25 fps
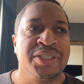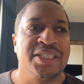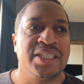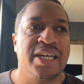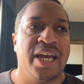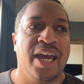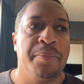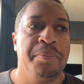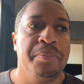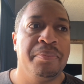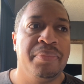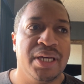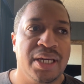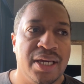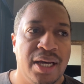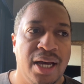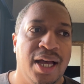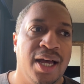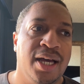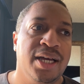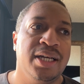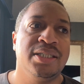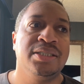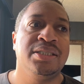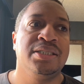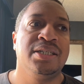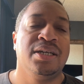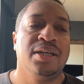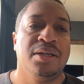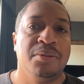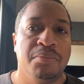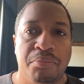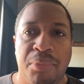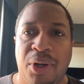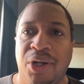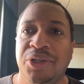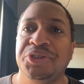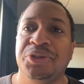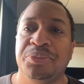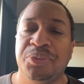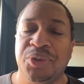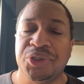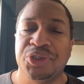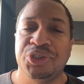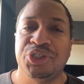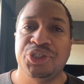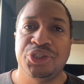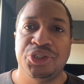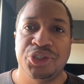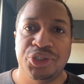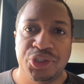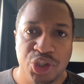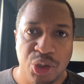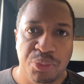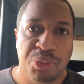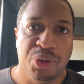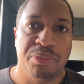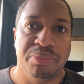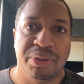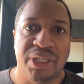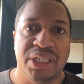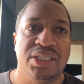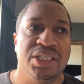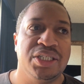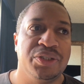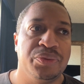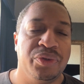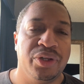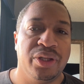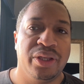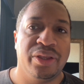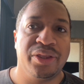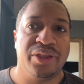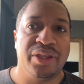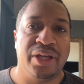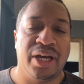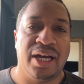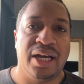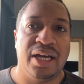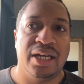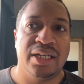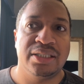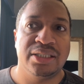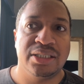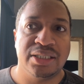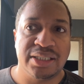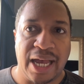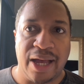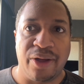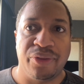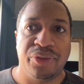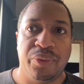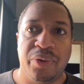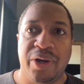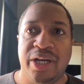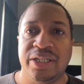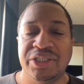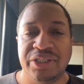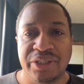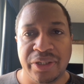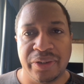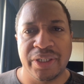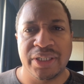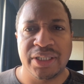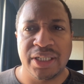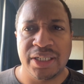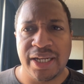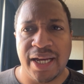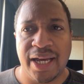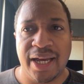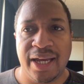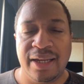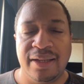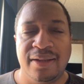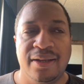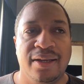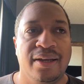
And because Baltimore's super busy with Southwest during the day,